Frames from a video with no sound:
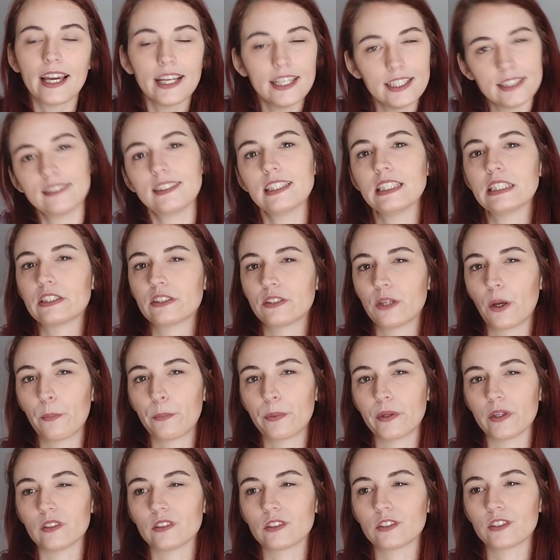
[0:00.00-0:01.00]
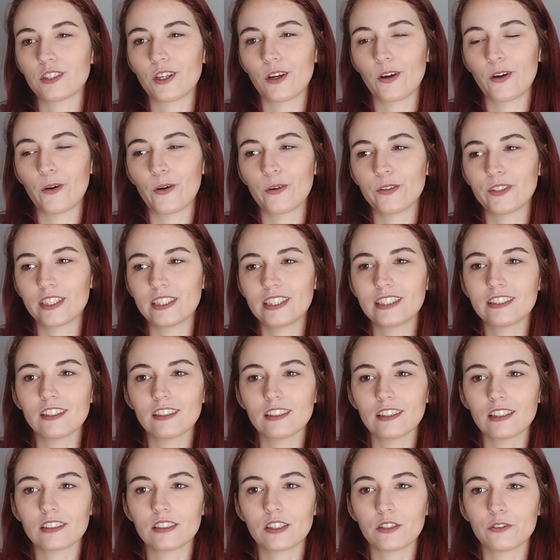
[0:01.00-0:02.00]
it's dystopian, so there is a
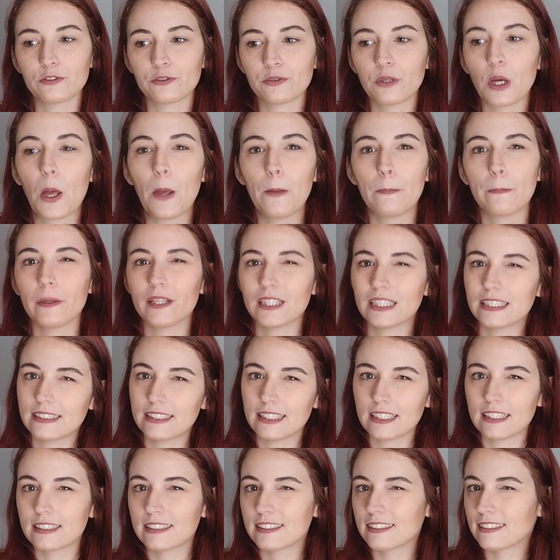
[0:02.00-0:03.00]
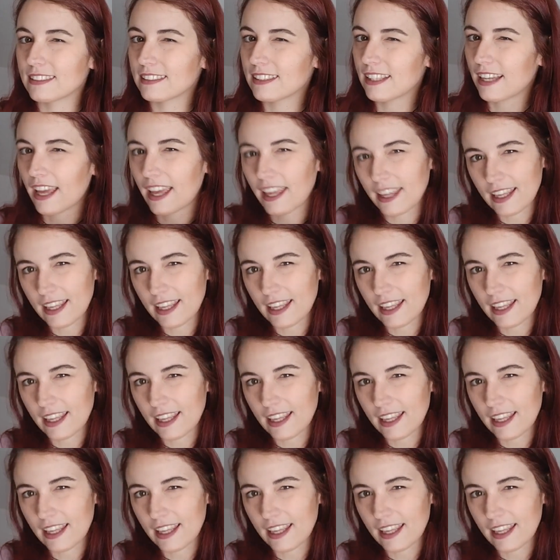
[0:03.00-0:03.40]
lot of politics